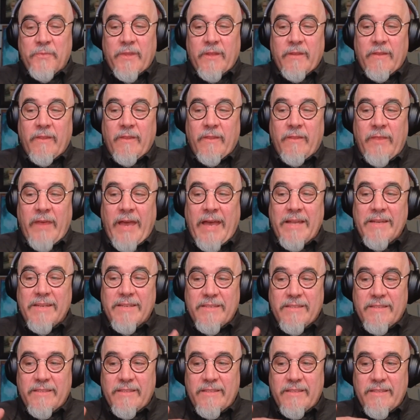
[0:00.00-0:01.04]
that
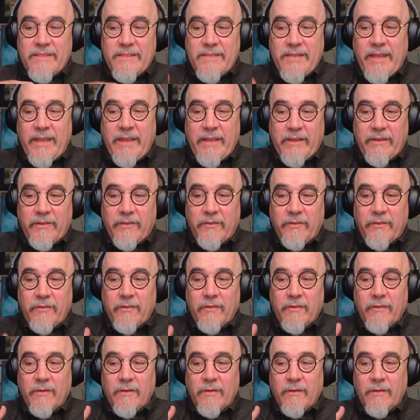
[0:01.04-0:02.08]

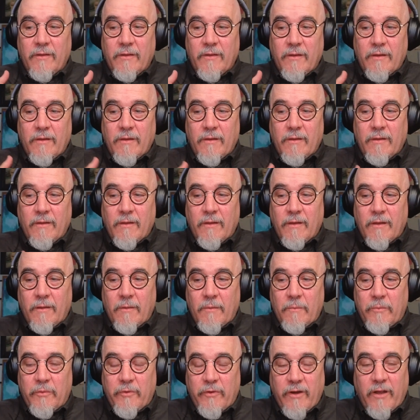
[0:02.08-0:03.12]
takes
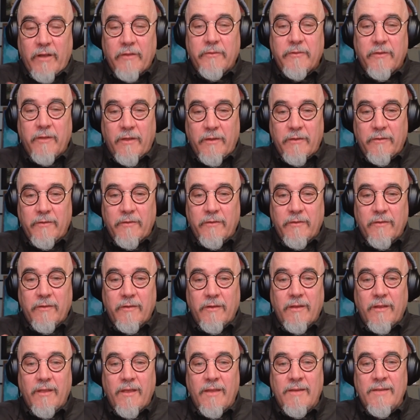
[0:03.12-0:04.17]
process
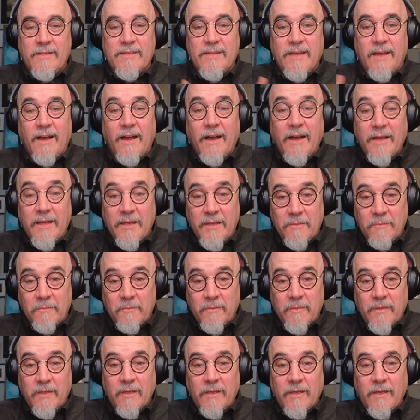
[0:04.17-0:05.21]
and time
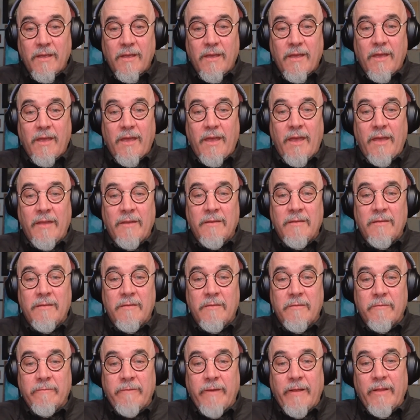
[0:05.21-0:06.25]
and
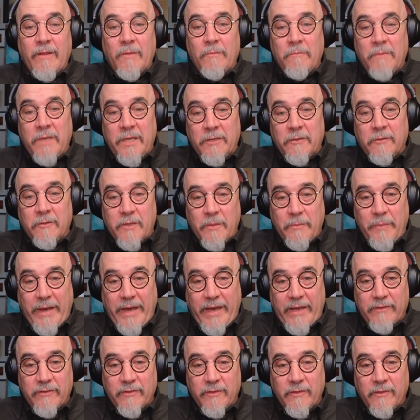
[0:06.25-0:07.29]
developmental
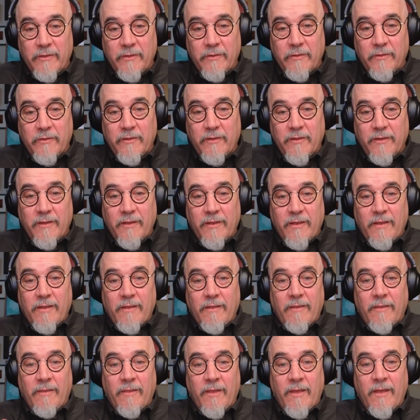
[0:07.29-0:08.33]
capacities
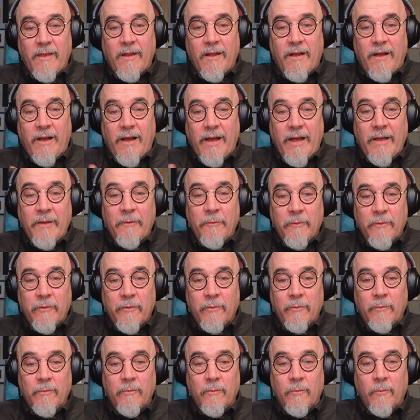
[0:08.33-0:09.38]
that I
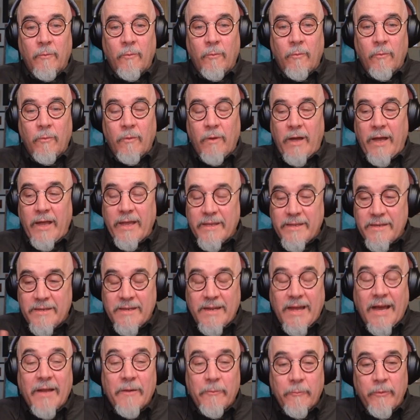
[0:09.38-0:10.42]
had
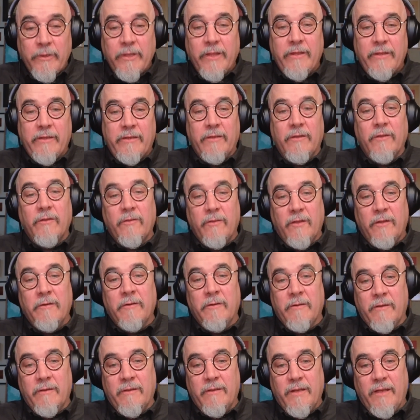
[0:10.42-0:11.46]
not really
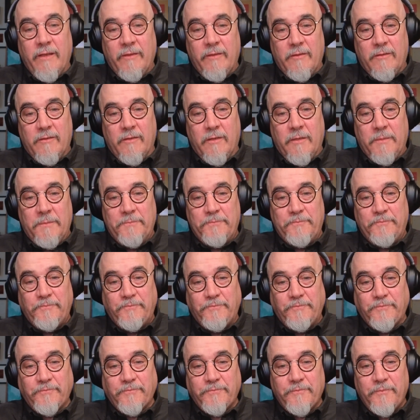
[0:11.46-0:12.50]
considered at the time.
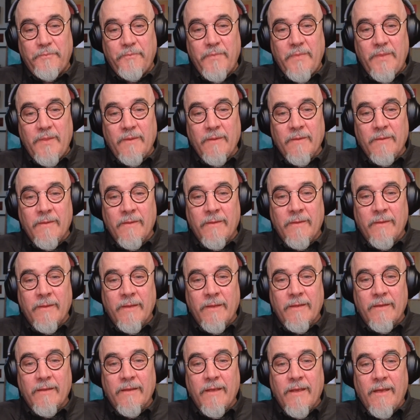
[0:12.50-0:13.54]

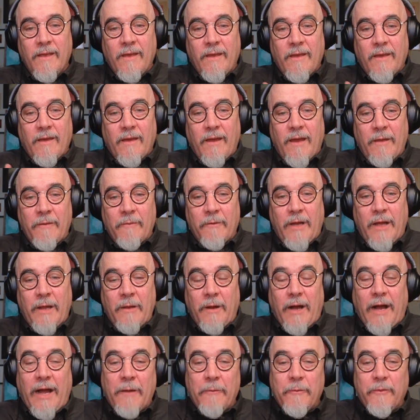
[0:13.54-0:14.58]
That
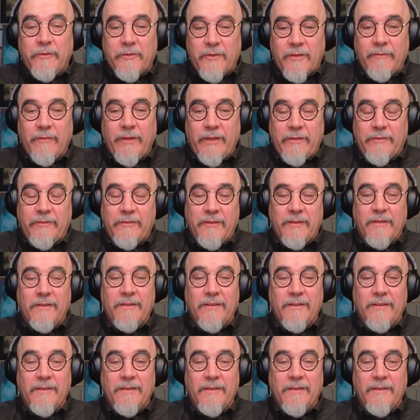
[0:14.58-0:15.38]
I was convinced that,